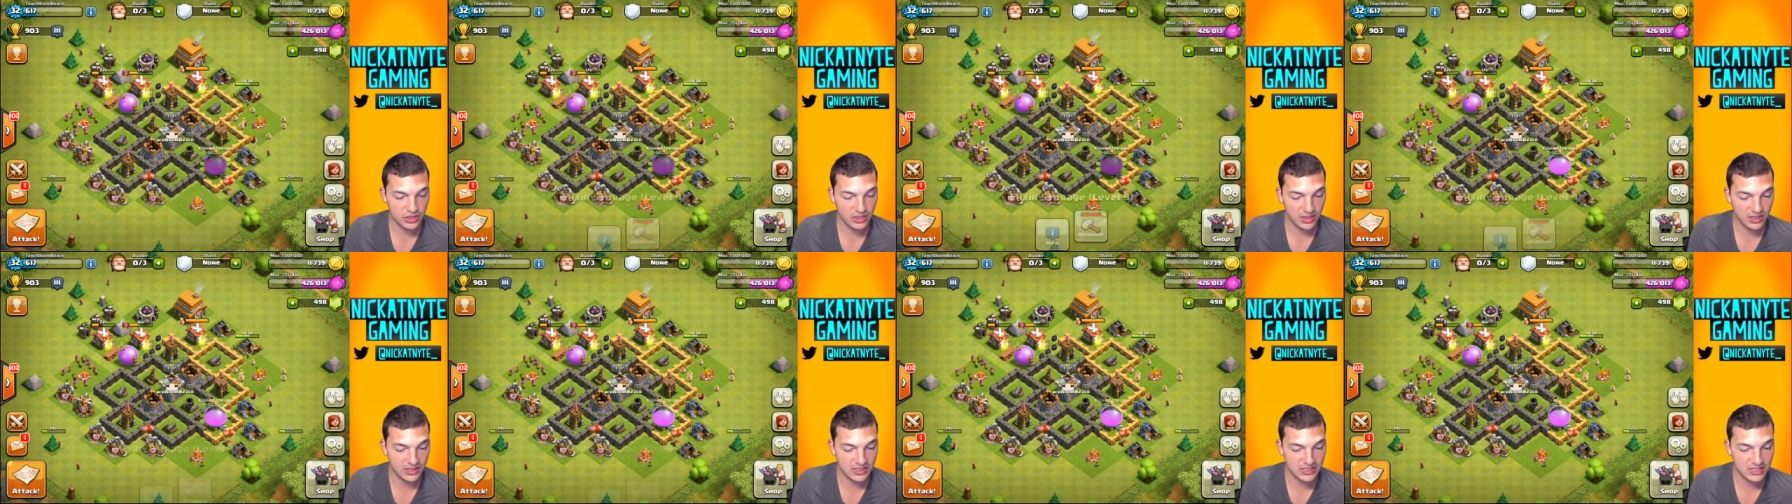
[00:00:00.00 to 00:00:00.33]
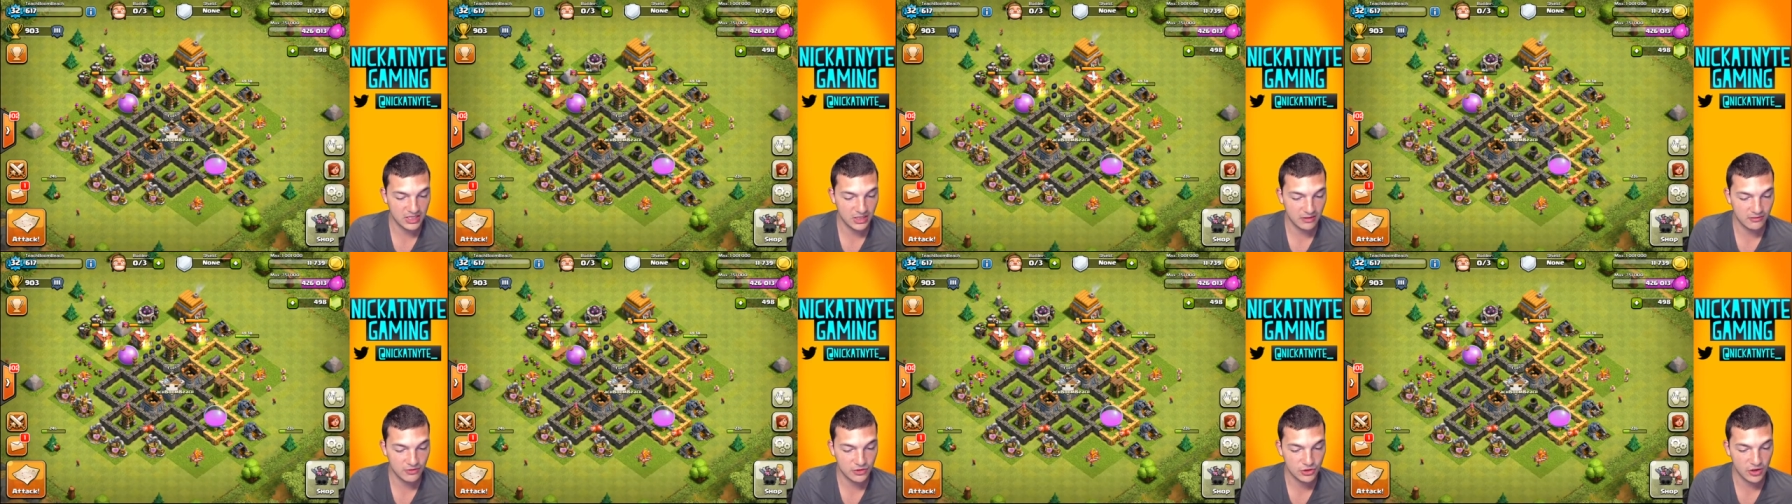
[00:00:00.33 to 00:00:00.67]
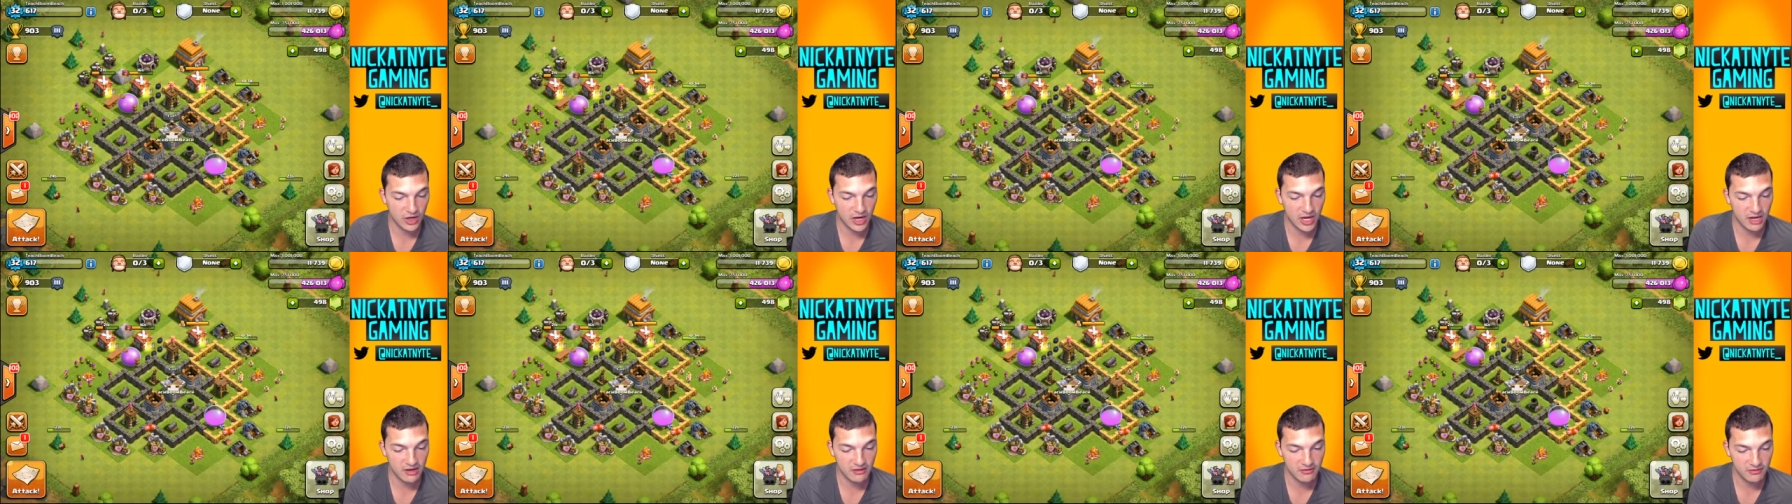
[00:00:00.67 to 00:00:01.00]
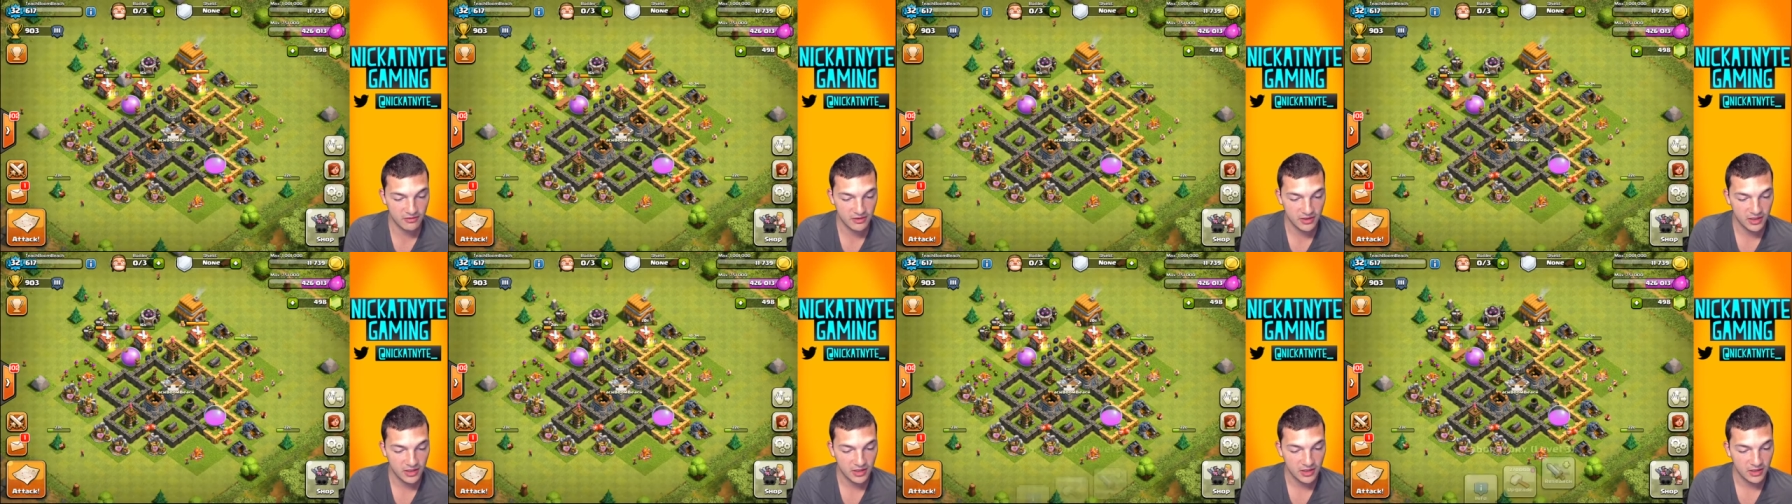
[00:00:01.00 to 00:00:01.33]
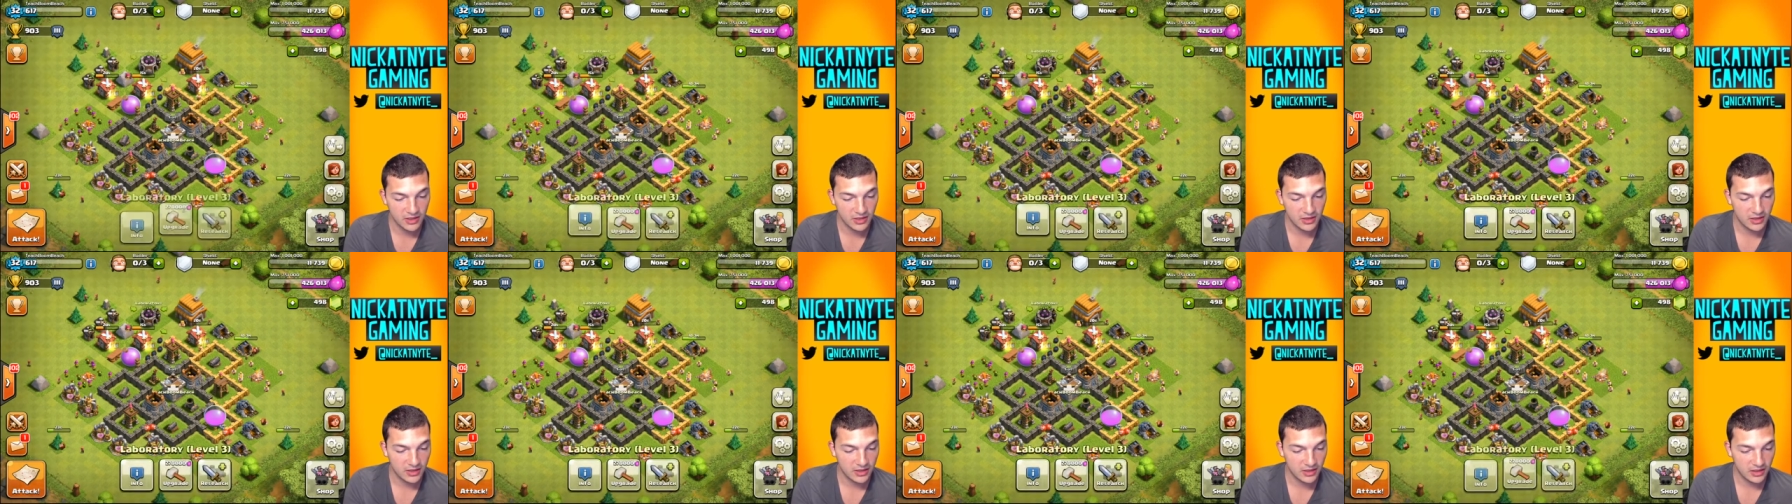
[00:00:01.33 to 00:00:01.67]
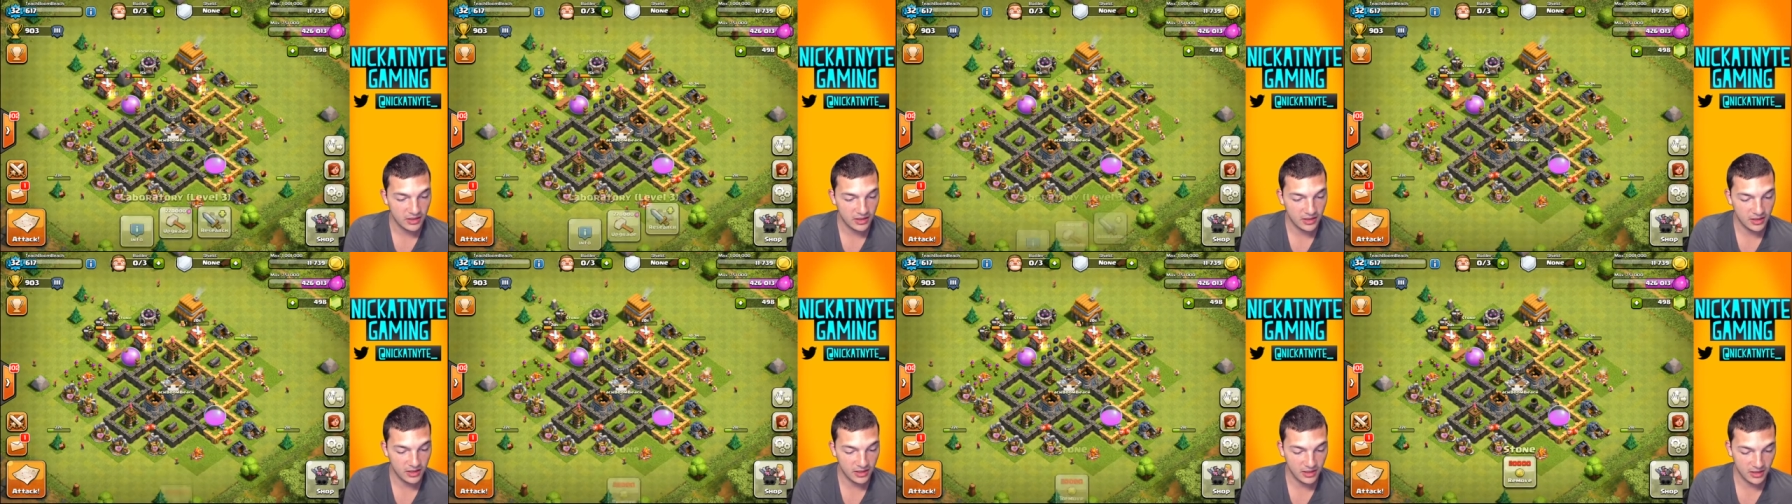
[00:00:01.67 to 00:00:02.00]
like self-drive.
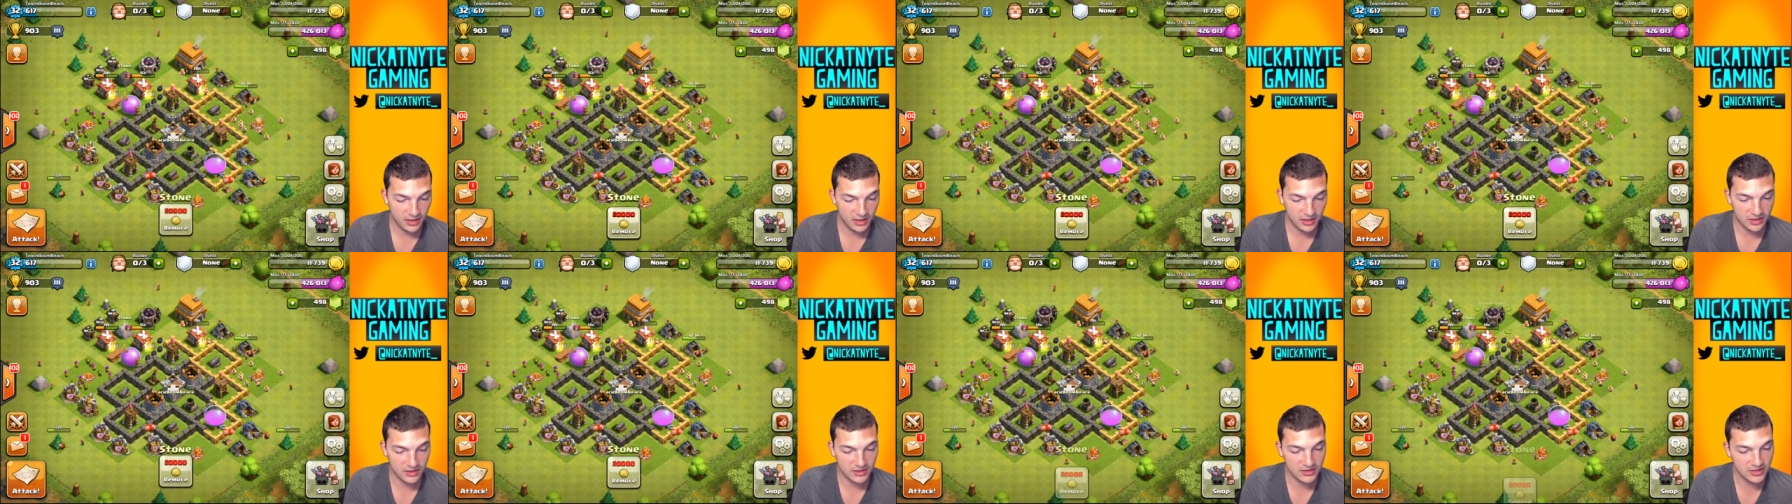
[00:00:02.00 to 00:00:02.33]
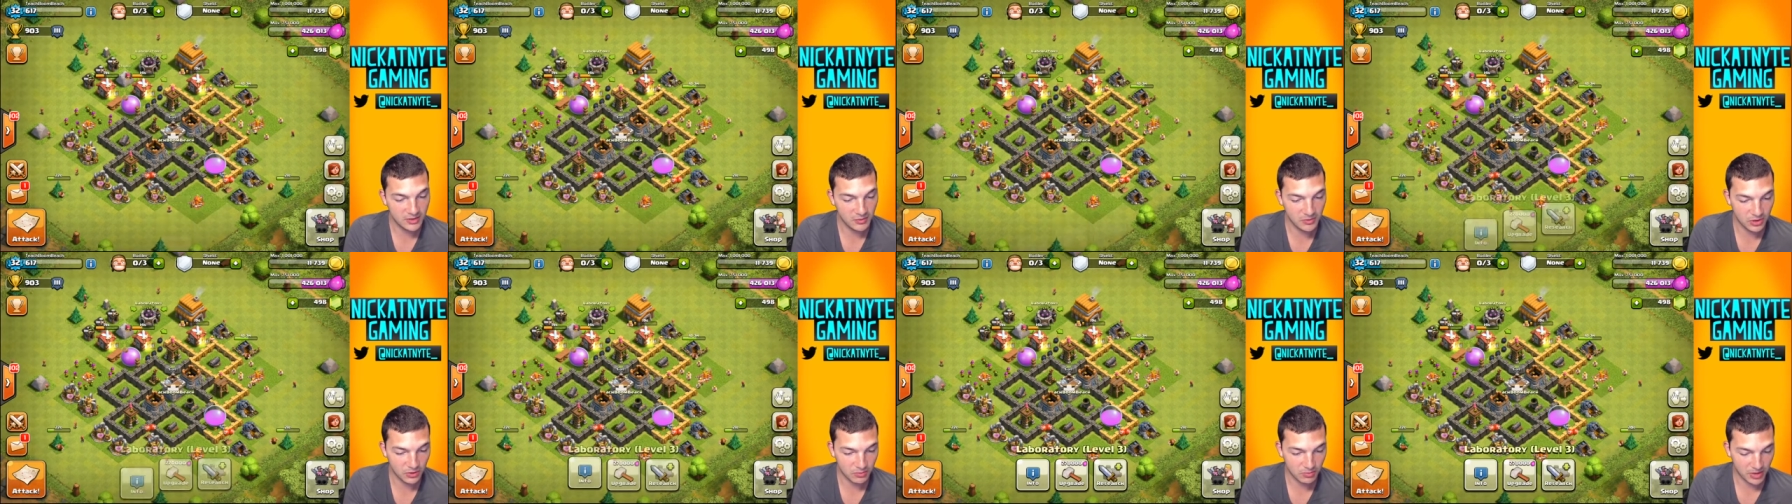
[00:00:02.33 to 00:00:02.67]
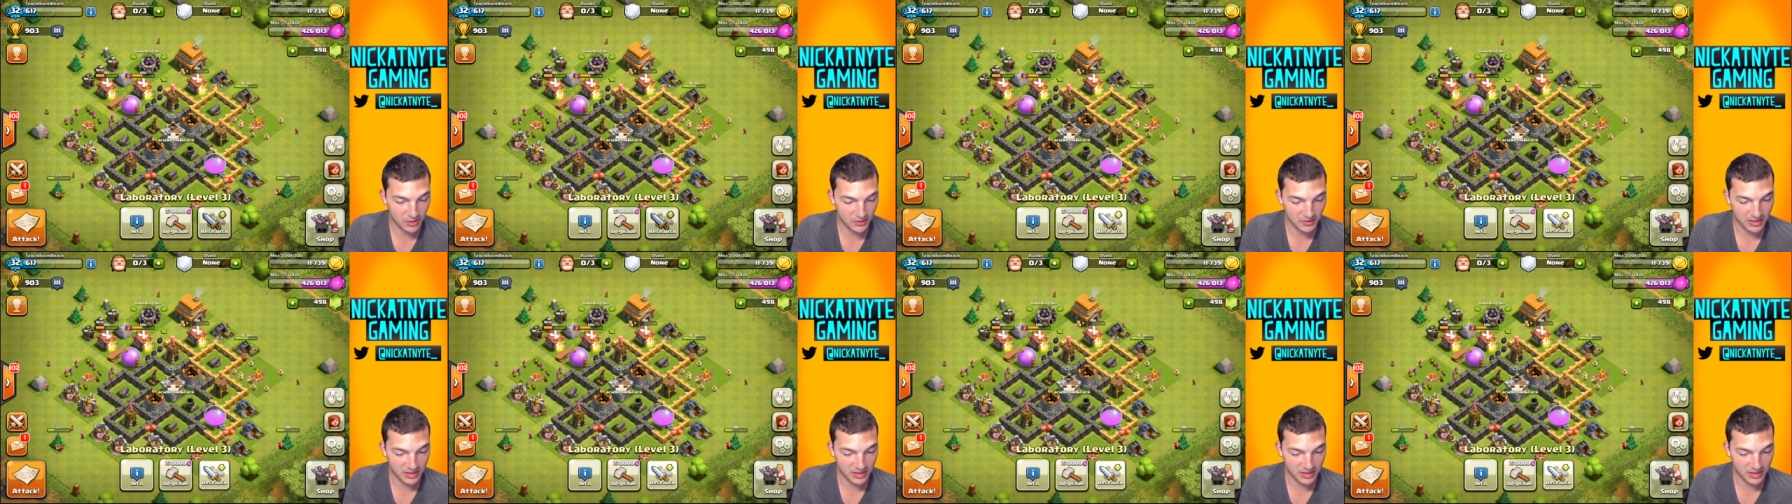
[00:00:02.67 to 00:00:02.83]
And someone will probably